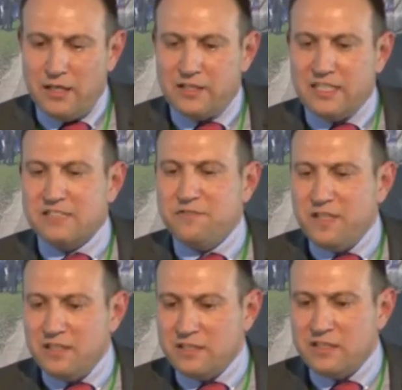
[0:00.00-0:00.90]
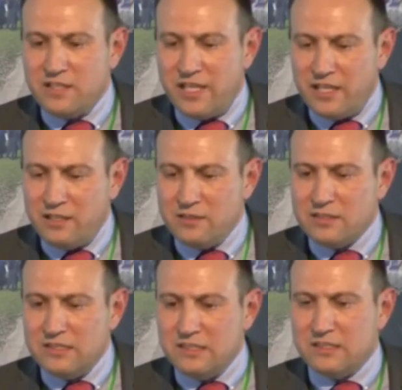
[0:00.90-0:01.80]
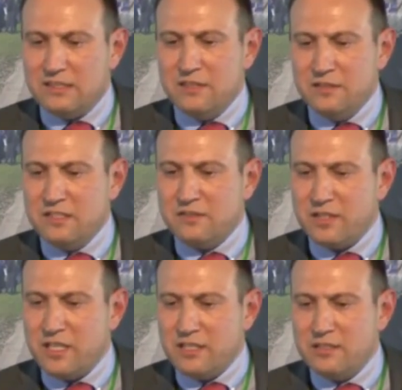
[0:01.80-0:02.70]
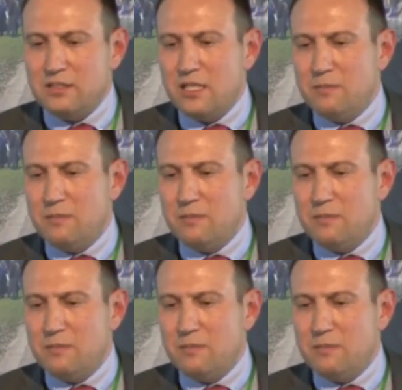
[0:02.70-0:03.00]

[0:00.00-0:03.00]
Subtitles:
It has failed entirely in this regard,